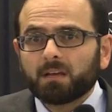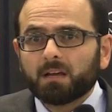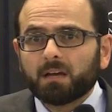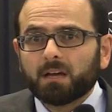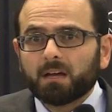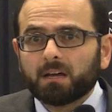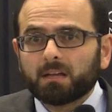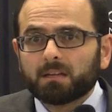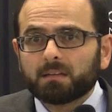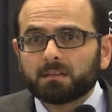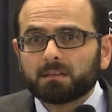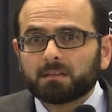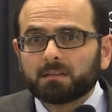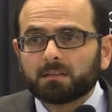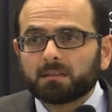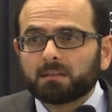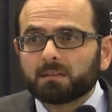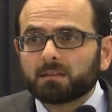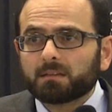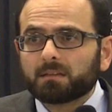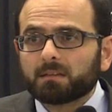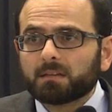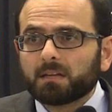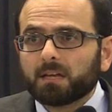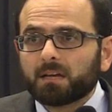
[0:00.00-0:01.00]
and uh,
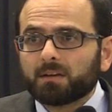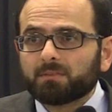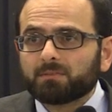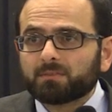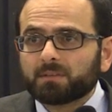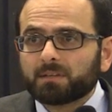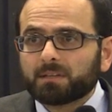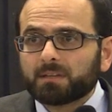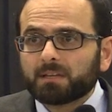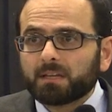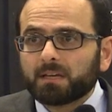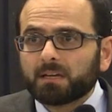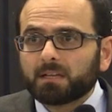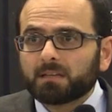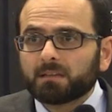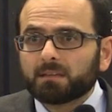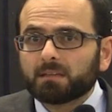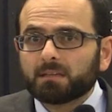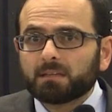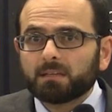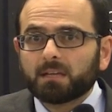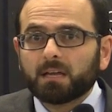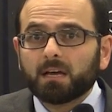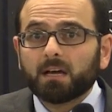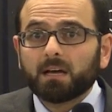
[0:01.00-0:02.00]
then after that
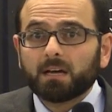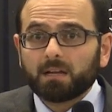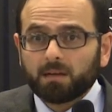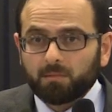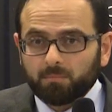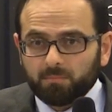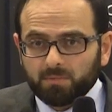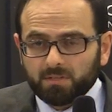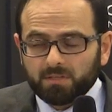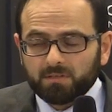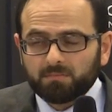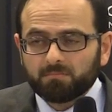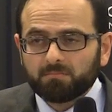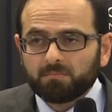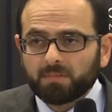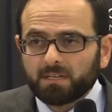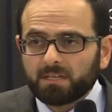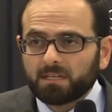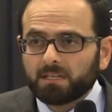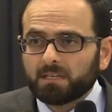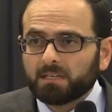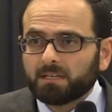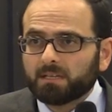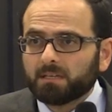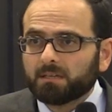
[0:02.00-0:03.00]
they harmed
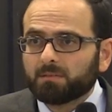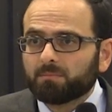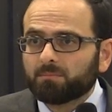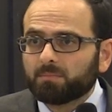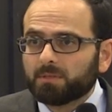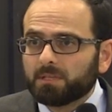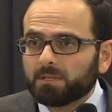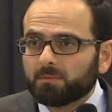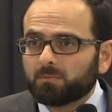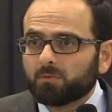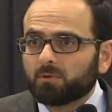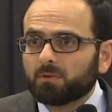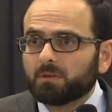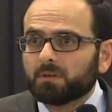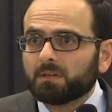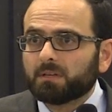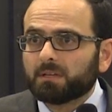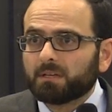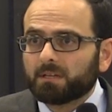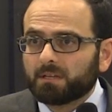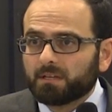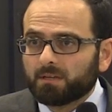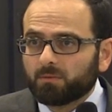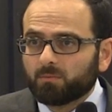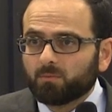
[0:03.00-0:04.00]
many people
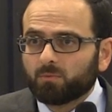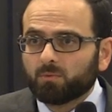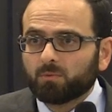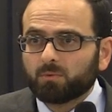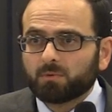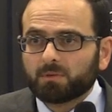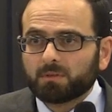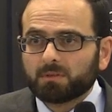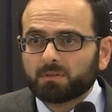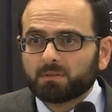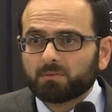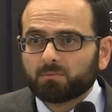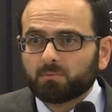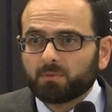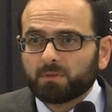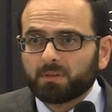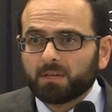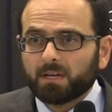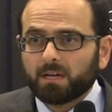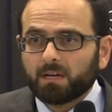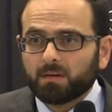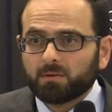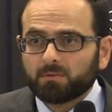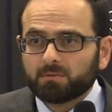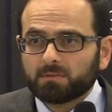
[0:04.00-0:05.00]
in the world
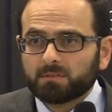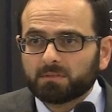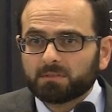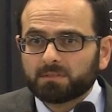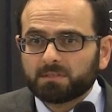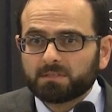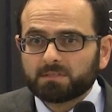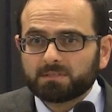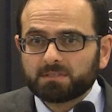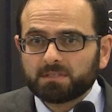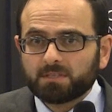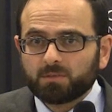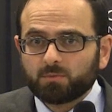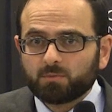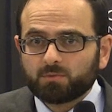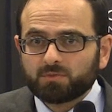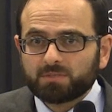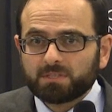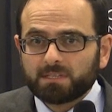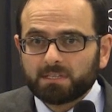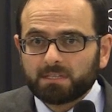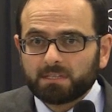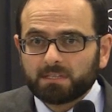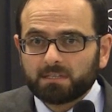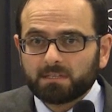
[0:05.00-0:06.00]
without
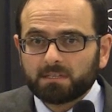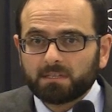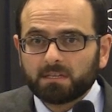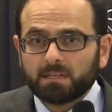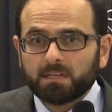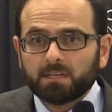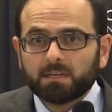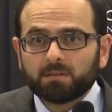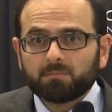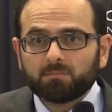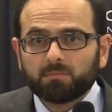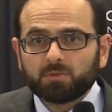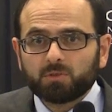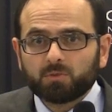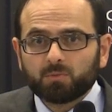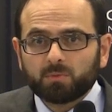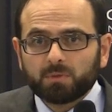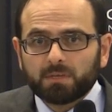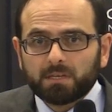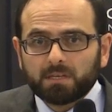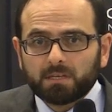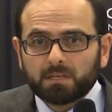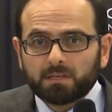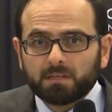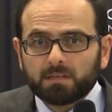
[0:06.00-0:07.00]
distinguishing
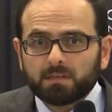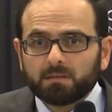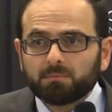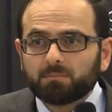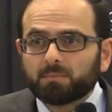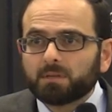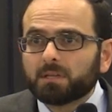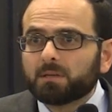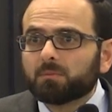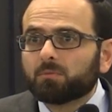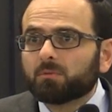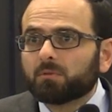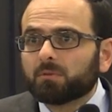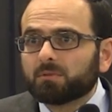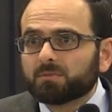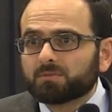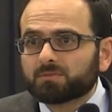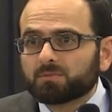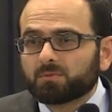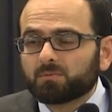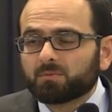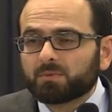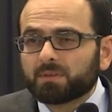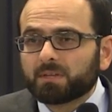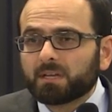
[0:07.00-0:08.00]
between people.
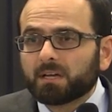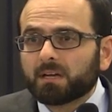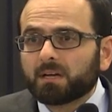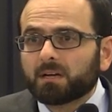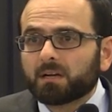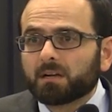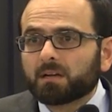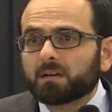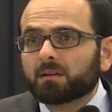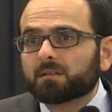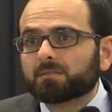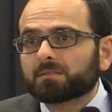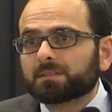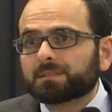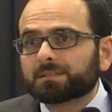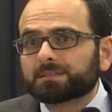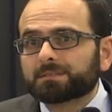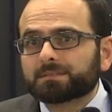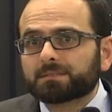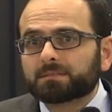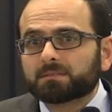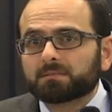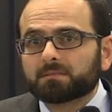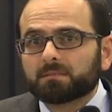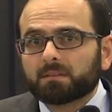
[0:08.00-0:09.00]
So they are
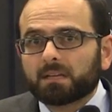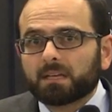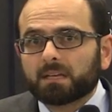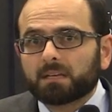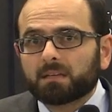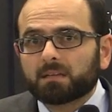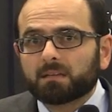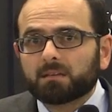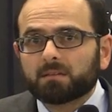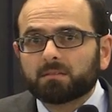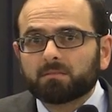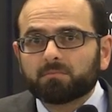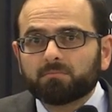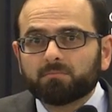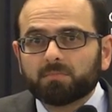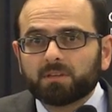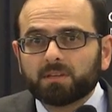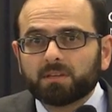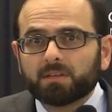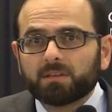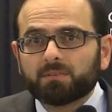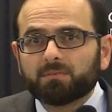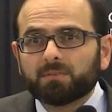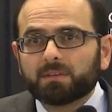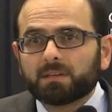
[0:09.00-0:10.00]
just like
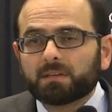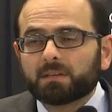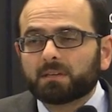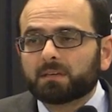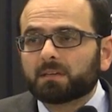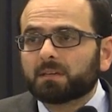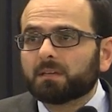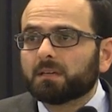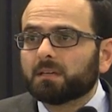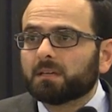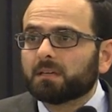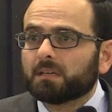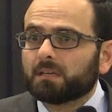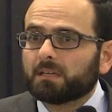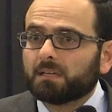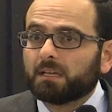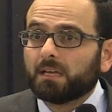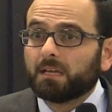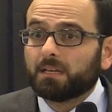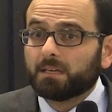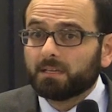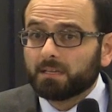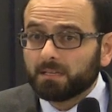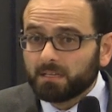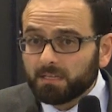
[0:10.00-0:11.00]
behaving in
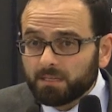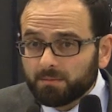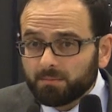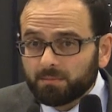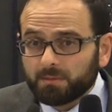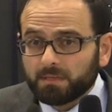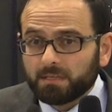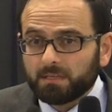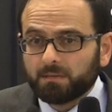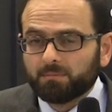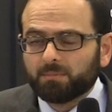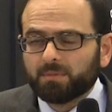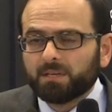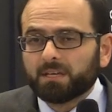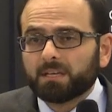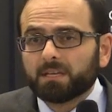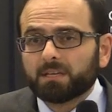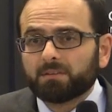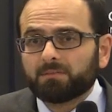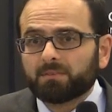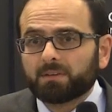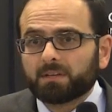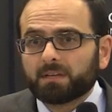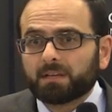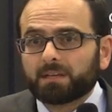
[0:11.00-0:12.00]
an enemy
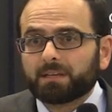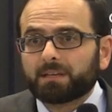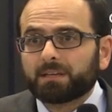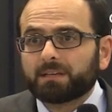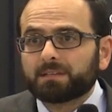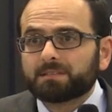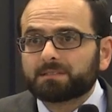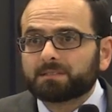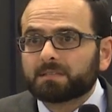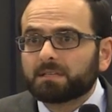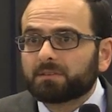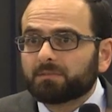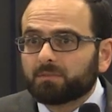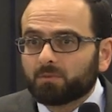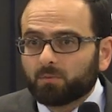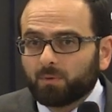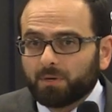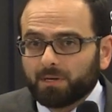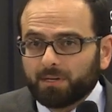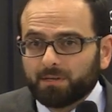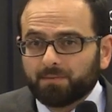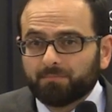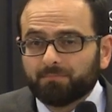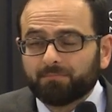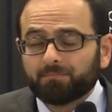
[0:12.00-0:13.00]
behavior against
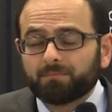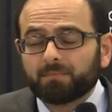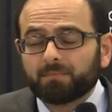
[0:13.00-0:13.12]
everyone.